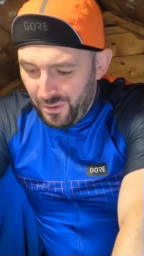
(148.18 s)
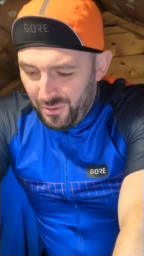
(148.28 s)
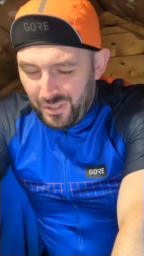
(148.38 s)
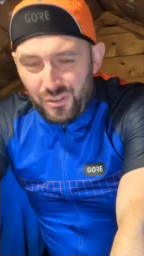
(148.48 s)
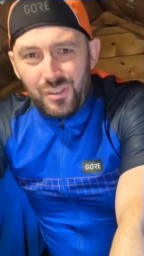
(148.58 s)

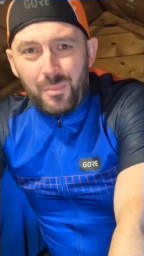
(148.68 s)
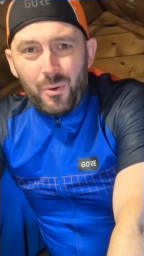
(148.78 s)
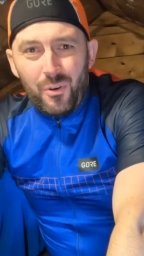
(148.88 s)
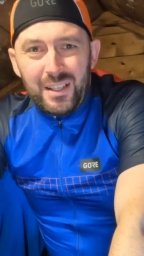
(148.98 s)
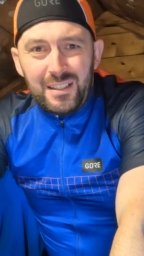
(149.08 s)
and just about
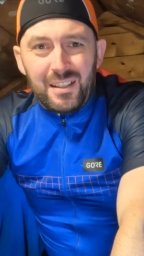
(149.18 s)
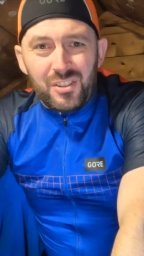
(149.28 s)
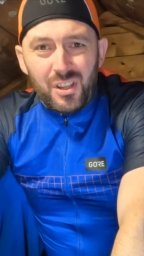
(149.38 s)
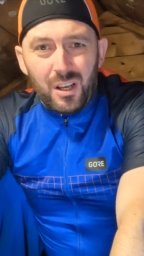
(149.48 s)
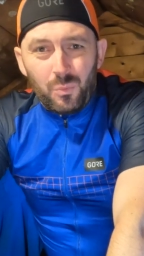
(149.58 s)
ready to
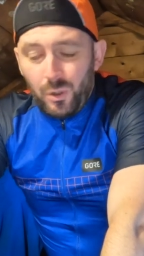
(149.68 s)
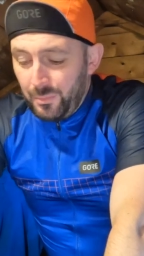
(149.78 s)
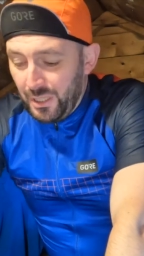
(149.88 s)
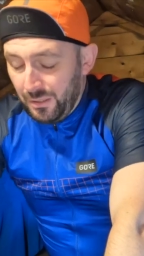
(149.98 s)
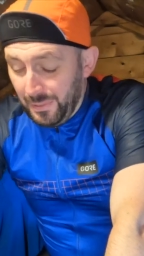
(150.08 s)
start
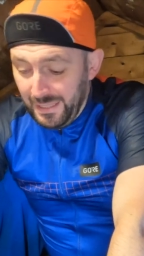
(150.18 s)
warming up.